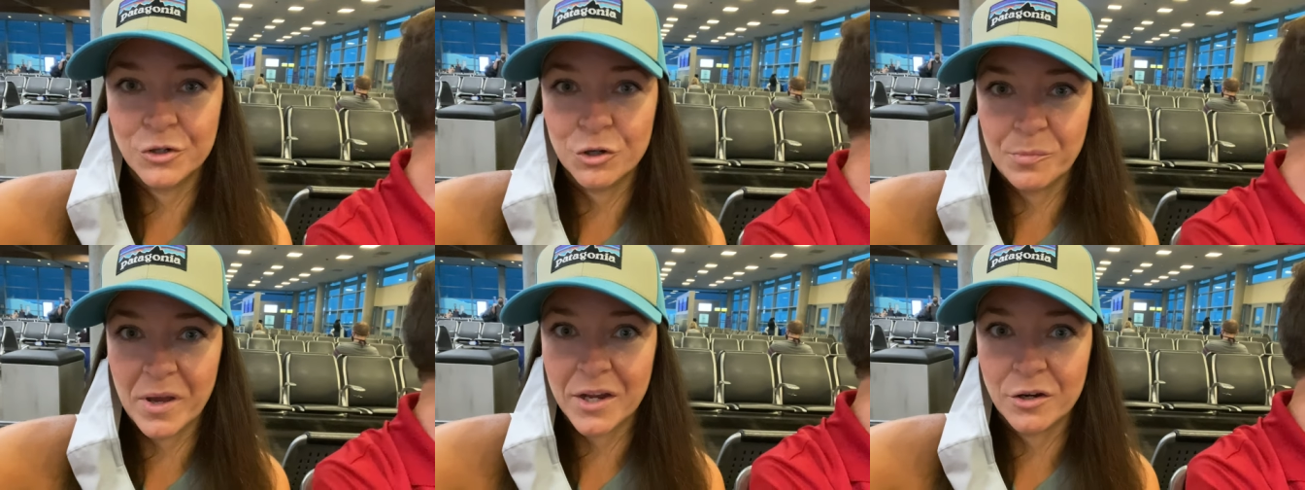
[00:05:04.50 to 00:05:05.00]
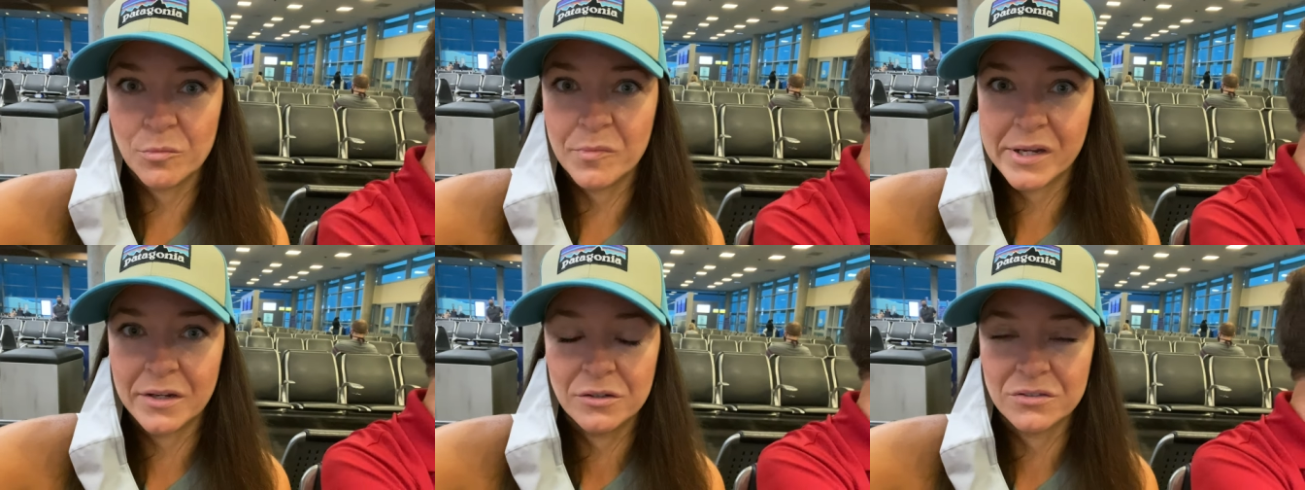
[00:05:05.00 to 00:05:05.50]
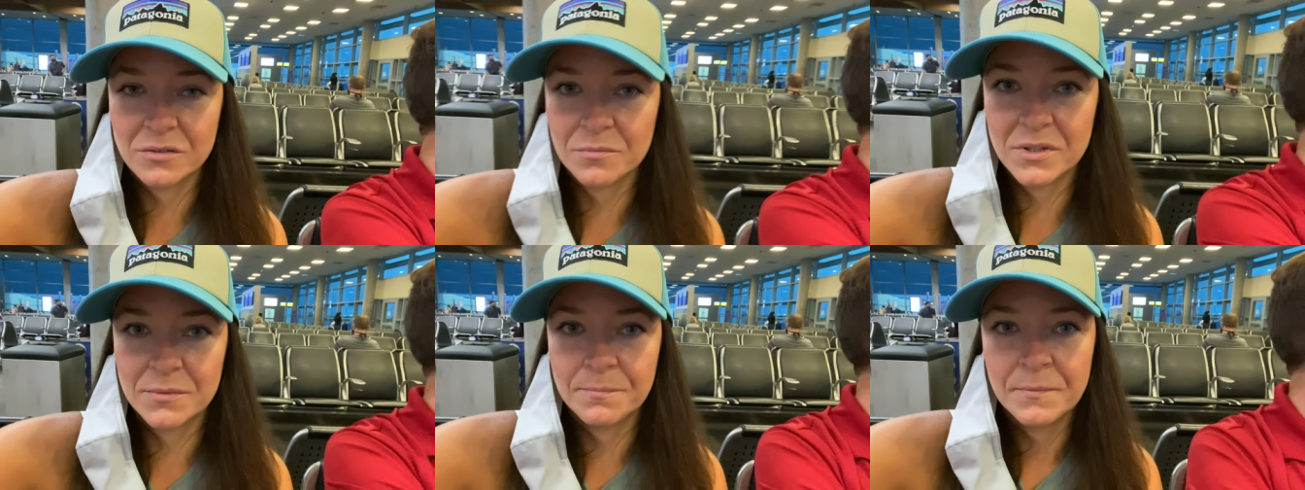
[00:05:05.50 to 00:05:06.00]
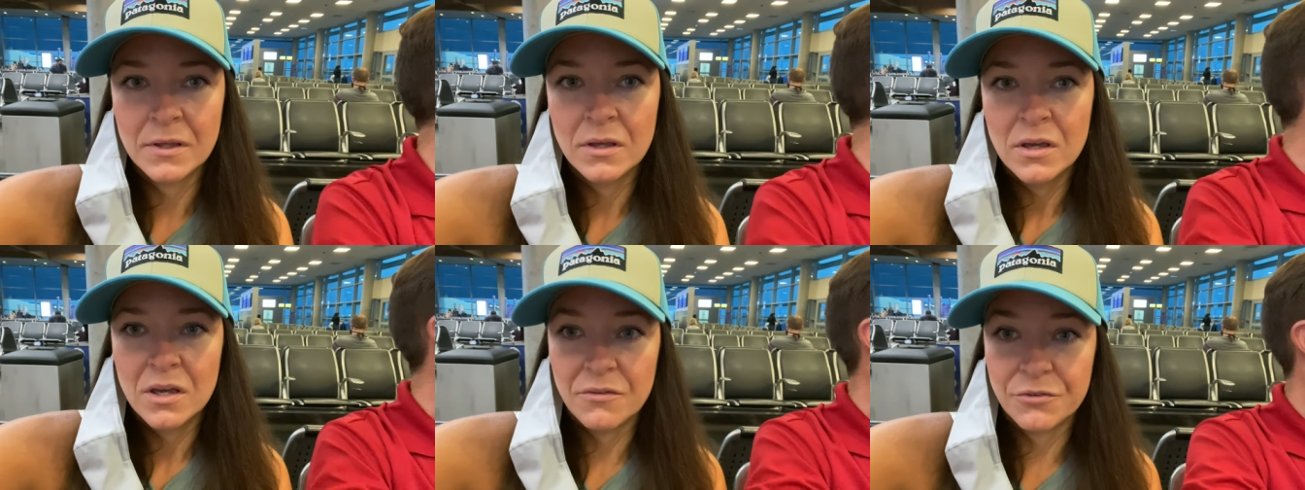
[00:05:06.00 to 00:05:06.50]
group A or B or something
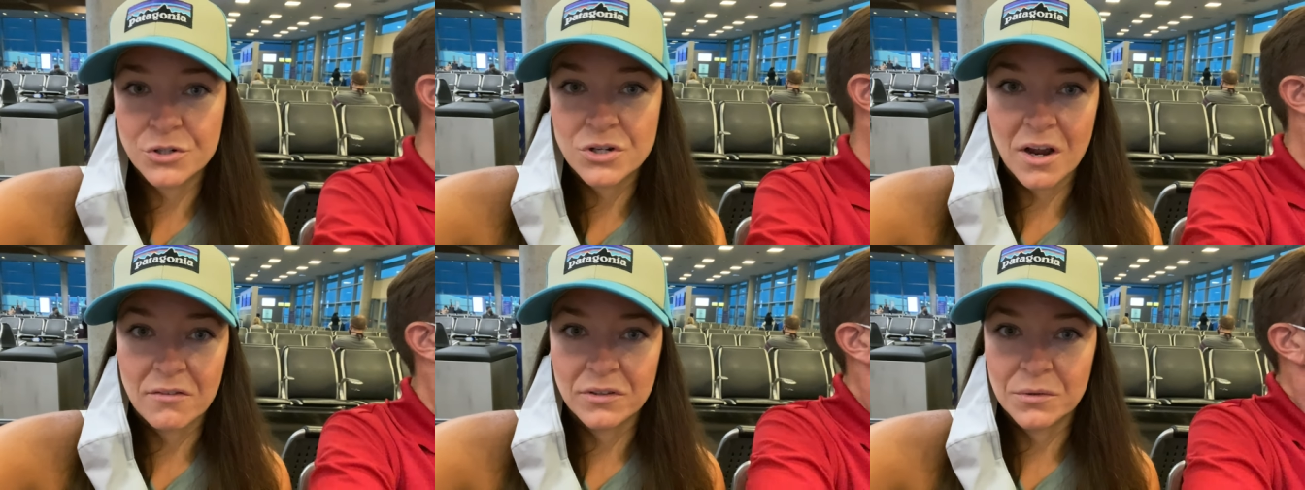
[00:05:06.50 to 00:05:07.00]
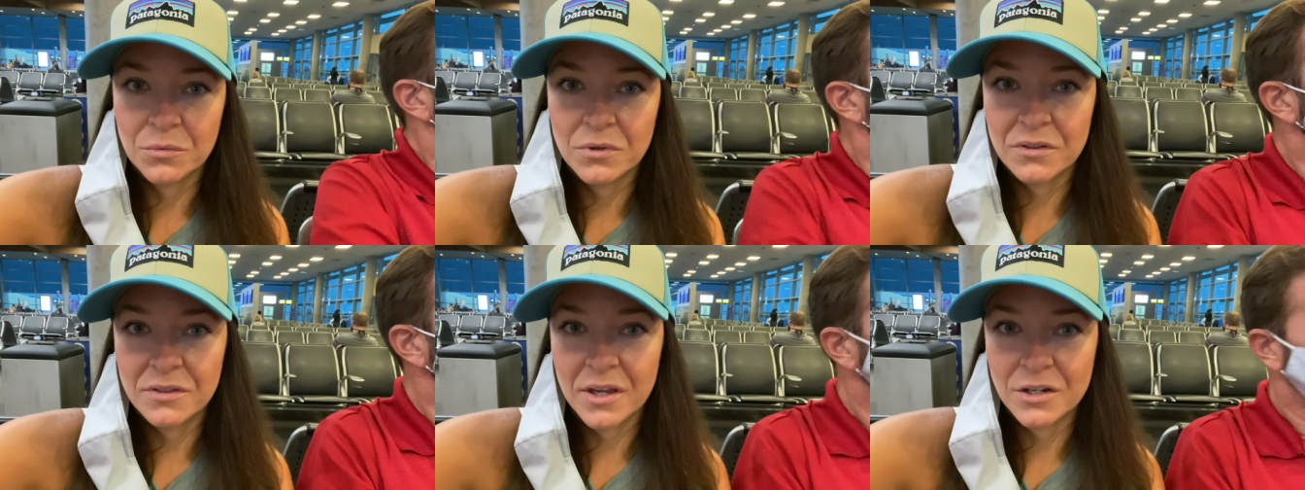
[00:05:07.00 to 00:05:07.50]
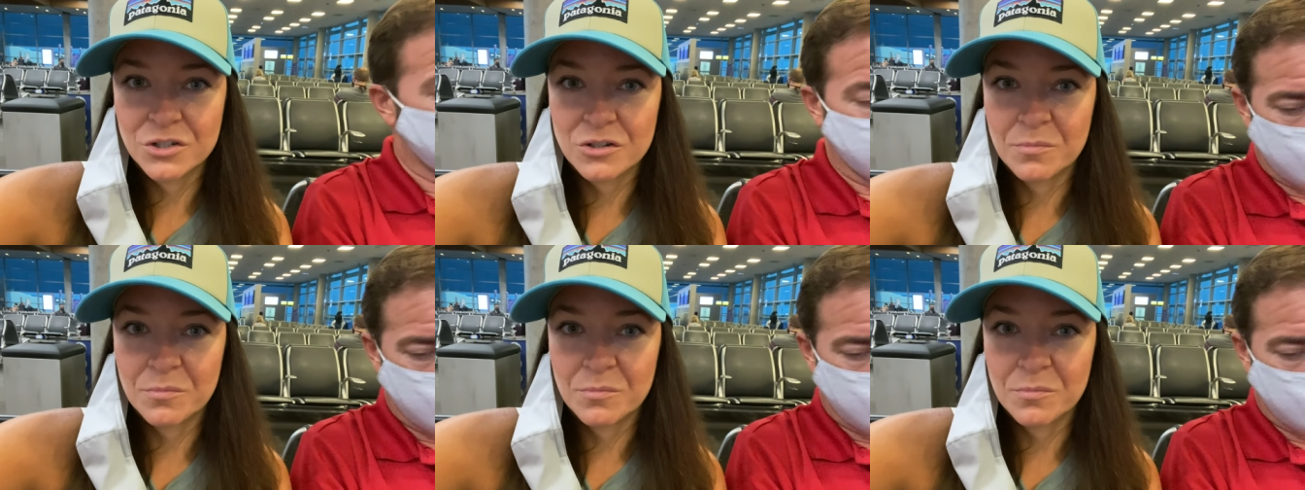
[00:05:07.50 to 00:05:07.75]
if you're traveling with extra